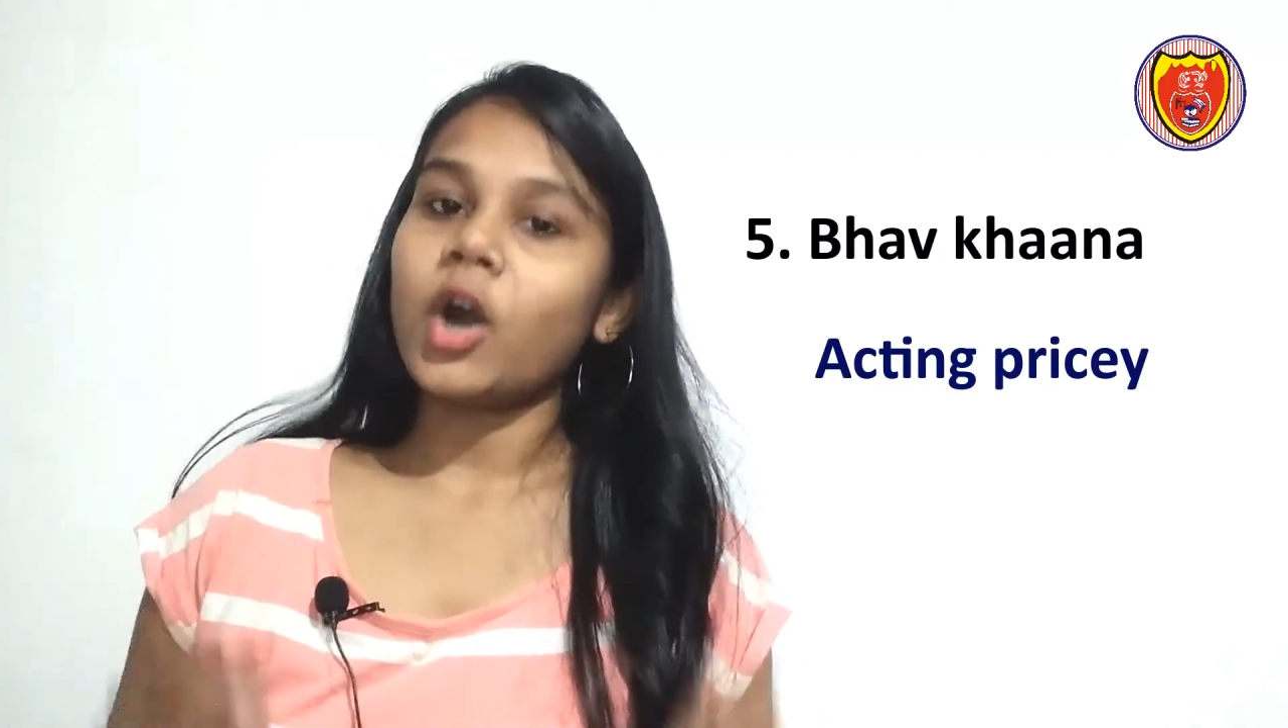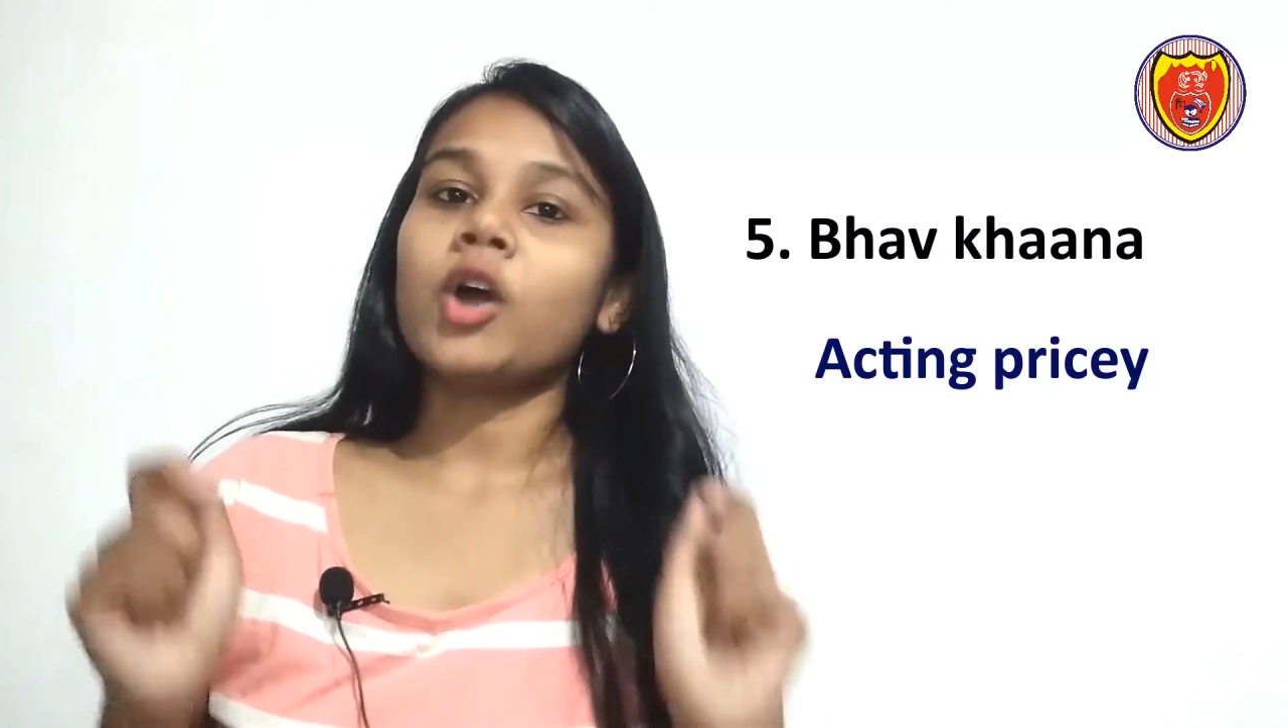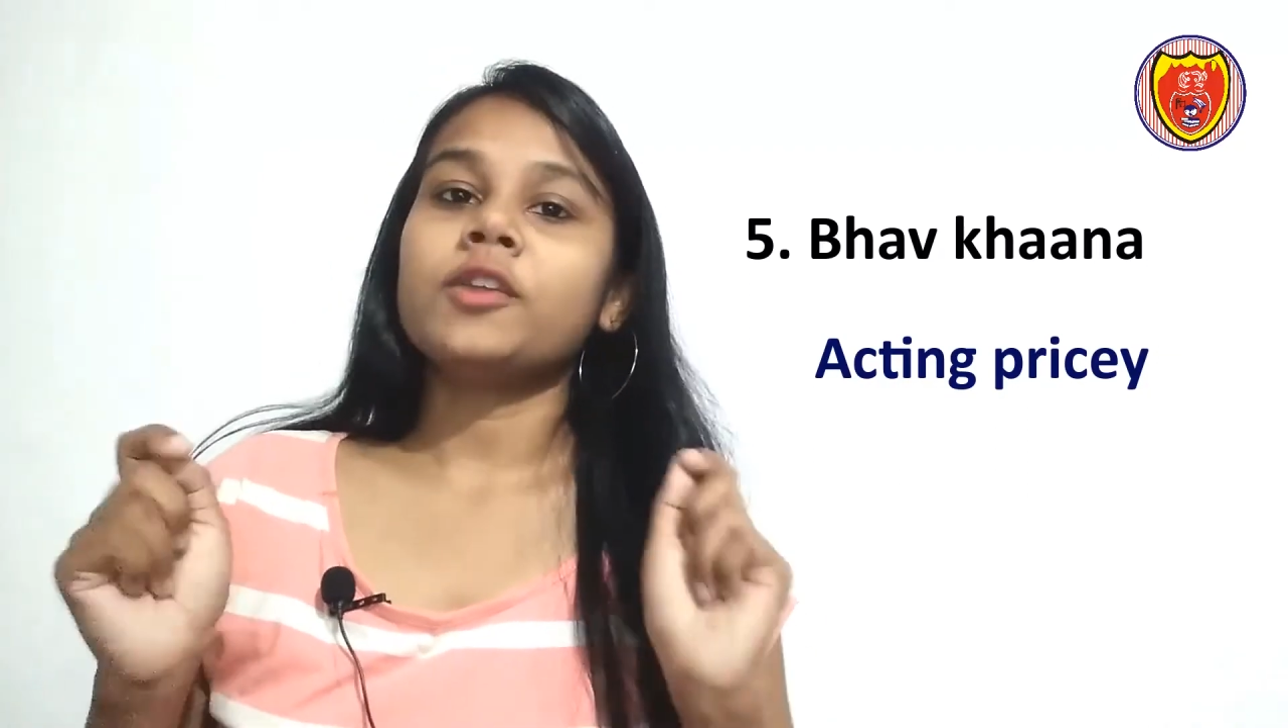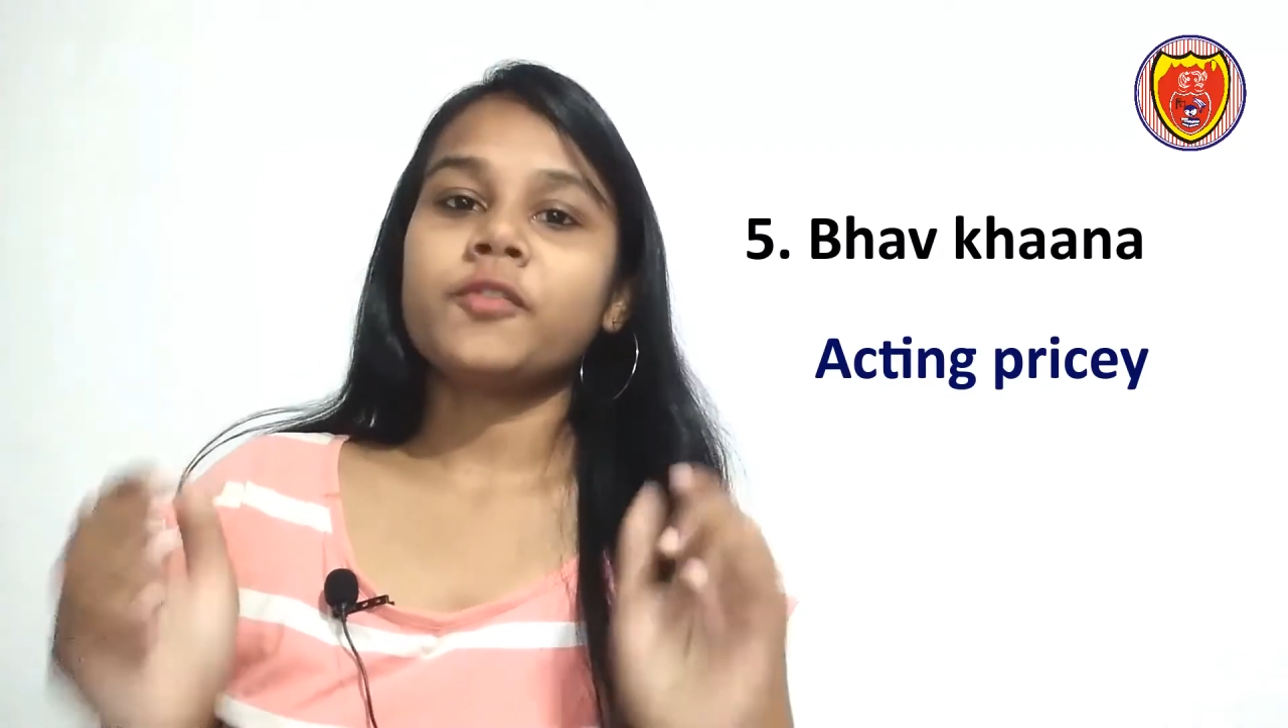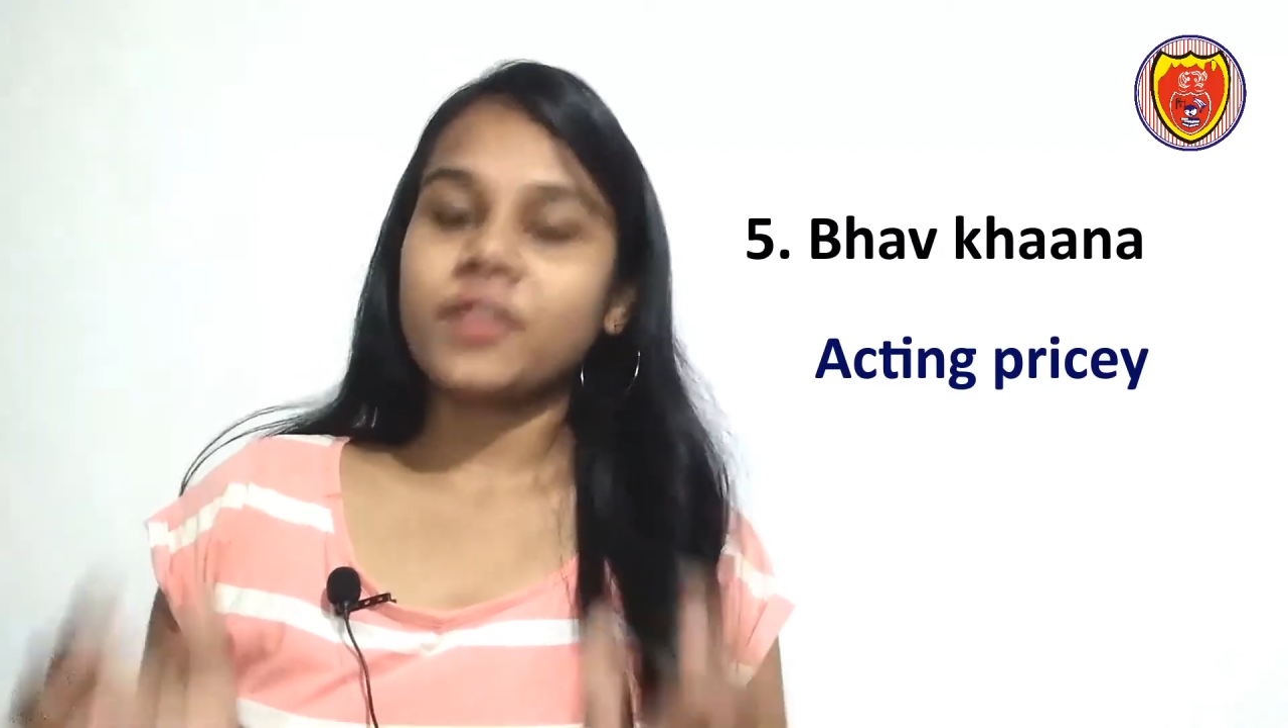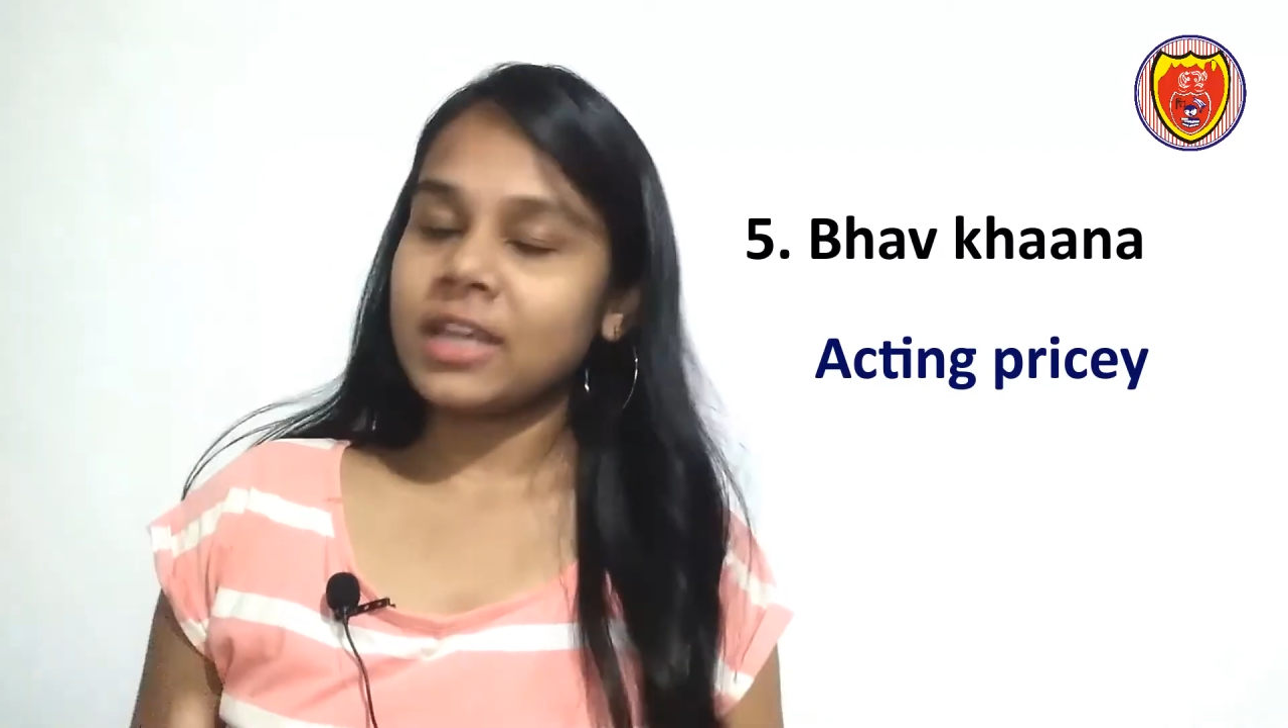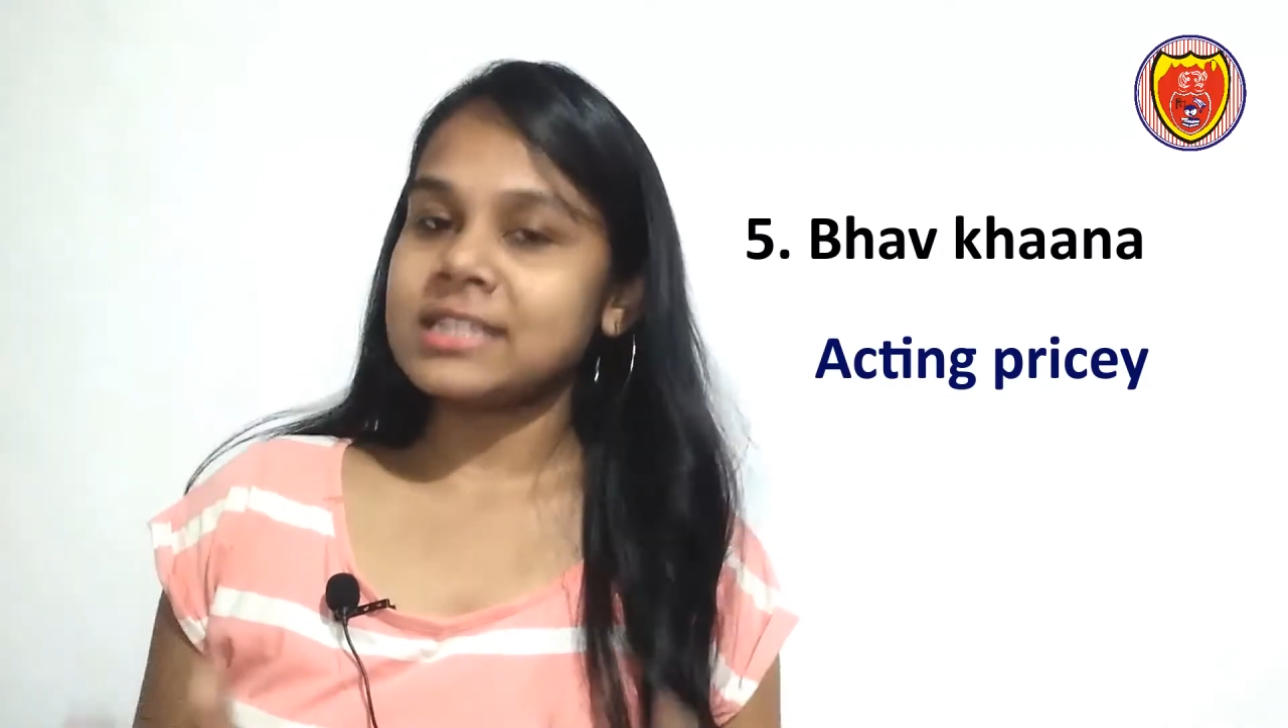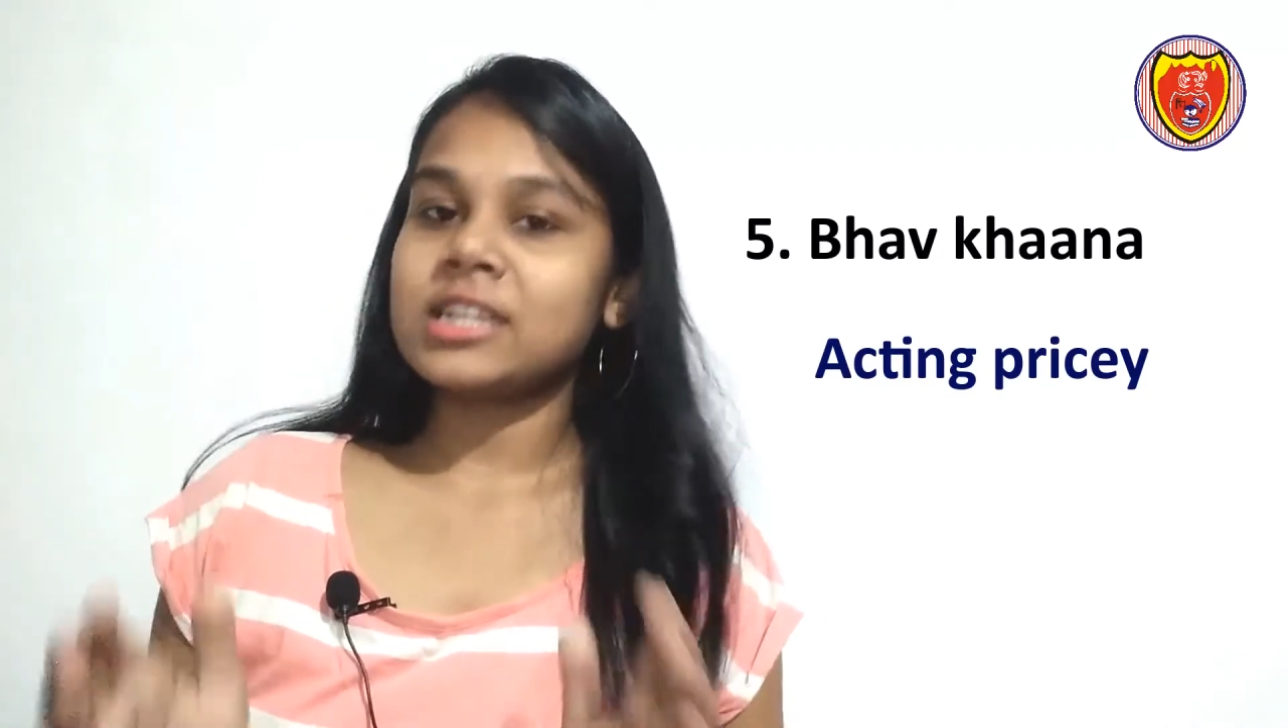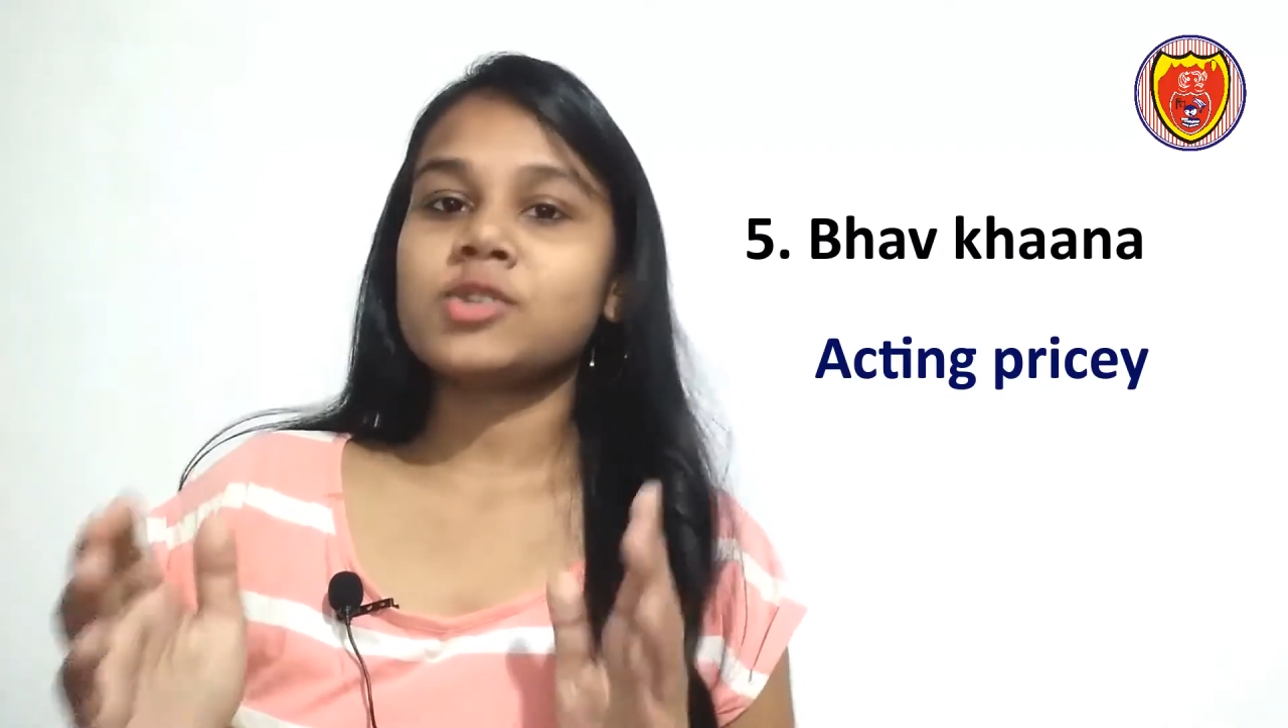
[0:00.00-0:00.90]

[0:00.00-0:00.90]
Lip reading: or the phrase that